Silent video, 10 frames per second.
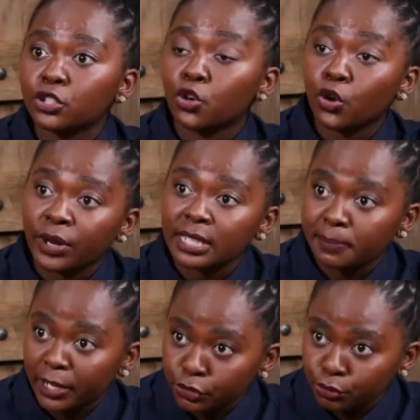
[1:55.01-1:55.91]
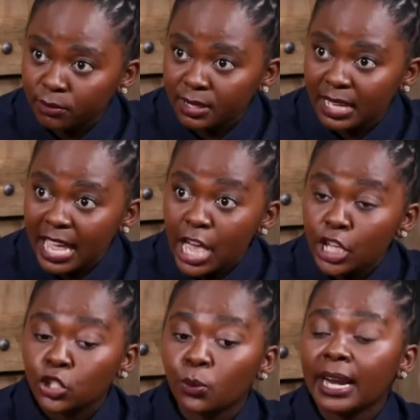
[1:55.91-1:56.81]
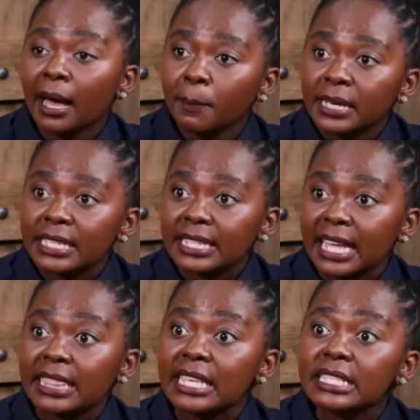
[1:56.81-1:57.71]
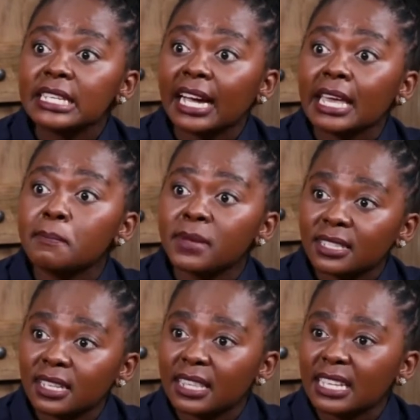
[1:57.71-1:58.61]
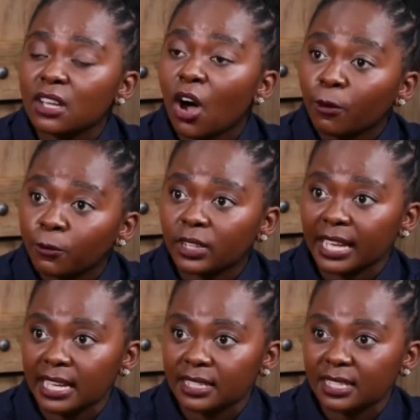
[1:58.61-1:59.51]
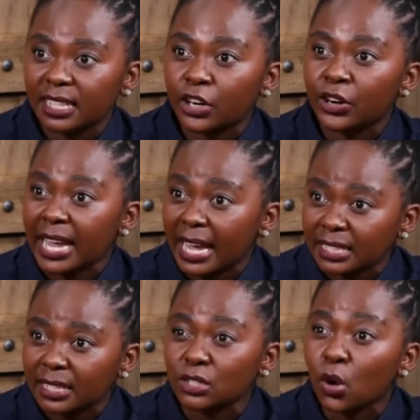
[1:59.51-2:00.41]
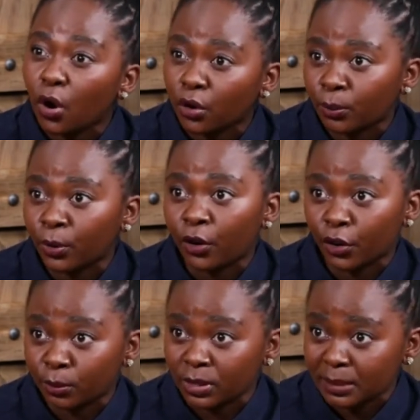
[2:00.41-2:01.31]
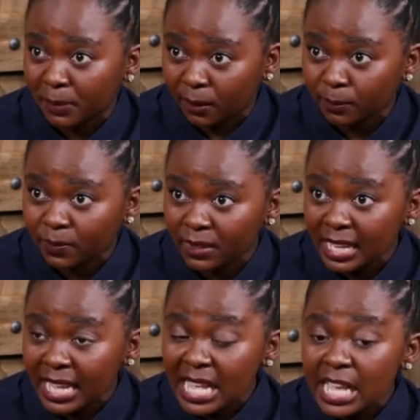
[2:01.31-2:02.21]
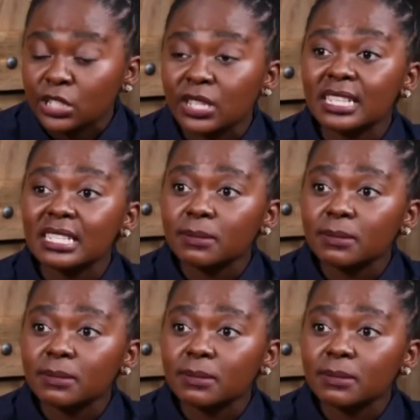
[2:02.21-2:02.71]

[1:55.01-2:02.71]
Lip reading: to grow his mushrooms. So what happened is that this now emitted these harmful gases that created this horrible, horrible smell. So this